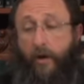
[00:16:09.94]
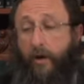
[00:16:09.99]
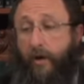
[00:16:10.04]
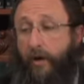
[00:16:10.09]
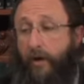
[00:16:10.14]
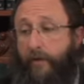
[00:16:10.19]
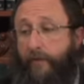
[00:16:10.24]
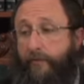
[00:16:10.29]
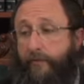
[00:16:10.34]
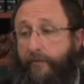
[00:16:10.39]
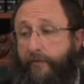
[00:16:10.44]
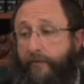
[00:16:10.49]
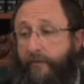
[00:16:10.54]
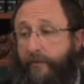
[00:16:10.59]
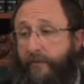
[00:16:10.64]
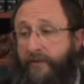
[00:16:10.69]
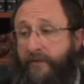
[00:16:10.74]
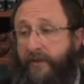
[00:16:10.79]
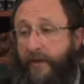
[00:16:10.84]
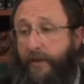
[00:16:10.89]
of
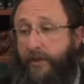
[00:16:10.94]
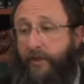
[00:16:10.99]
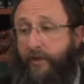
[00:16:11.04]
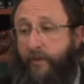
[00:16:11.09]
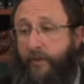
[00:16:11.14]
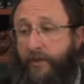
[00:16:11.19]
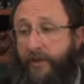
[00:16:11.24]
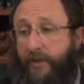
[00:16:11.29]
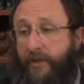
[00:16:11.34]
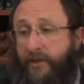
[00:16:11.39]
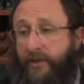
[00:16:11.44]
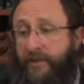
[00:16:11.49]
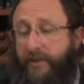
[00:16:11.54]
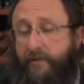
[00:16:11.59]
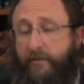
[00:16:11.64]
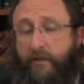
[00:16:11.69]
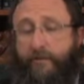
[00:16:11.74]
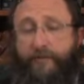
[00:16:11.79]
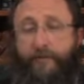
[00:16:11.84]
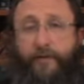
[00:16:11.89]
the sanctuary, just as
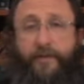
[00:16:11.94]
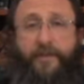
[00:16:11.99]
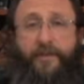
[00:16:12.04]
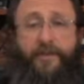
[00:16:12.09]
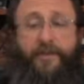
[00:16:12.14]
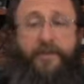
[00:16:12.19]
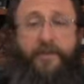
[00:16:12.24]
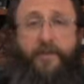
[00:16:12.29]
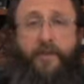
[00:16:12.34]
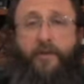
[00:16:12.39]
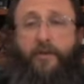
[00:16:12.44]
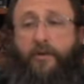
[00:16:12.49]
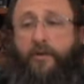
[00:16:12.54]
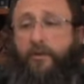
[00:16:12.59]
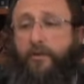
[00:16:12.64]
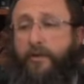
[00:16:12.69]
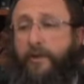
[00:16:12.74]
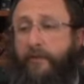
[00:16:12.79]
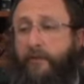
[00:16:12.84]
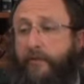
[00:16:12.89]
there are verses in the
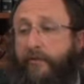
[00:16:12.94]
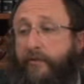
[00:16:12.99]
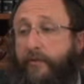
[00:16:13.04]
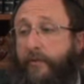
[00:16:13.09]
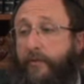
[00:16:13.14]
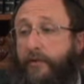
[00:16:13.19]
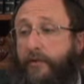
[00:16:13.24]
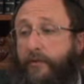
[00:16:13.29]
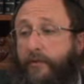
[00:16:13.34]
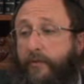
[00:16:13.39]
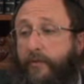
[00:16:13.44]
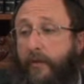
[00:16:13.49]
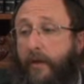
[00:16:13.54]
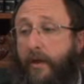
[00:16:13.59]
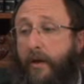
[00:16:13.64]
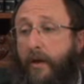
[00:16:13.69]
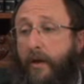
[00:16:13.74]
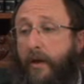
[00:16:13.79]
Torah that refer to